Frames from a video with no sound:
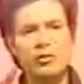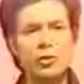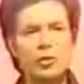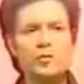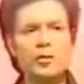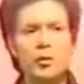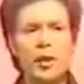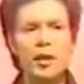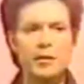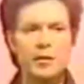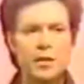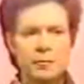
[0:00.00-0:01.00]
with 2 of
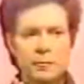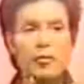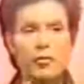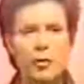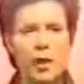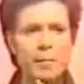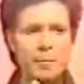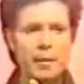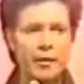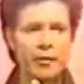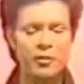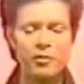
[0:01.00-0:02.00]
both
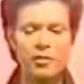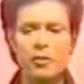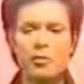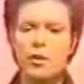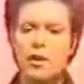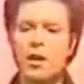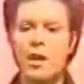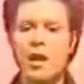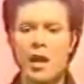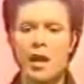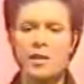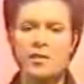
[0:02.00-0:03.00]
grandparents, you know.
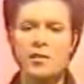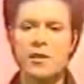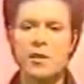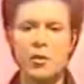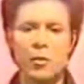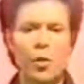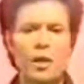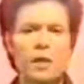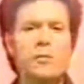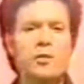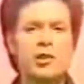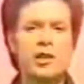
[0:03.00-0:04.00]
And
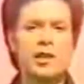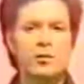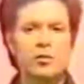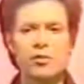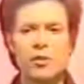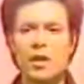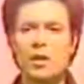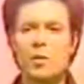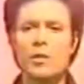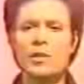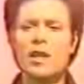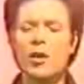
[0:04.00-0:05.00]
one in particular was,
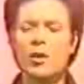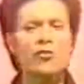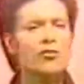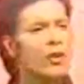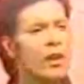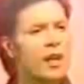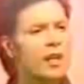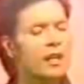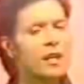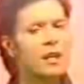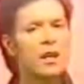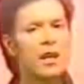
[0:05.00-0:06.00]
we'd get on a
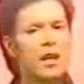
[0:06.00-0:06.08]
train.